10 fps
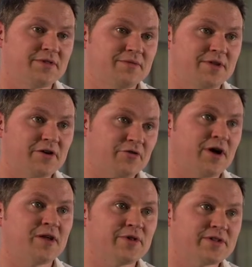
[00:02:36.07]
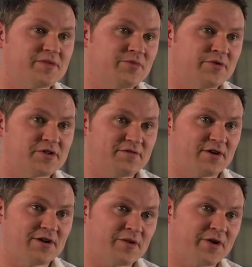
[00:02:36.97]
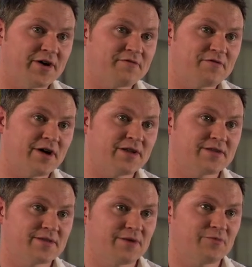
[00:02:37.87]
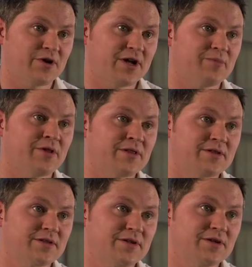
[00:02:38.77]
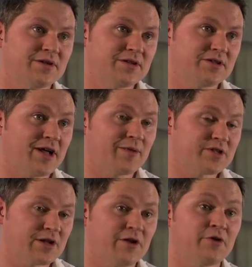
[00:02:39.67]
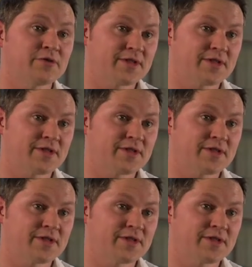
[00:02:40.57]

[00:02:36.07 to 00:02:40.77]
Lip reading: the incredible support of our alumni and friends that we're able to help to close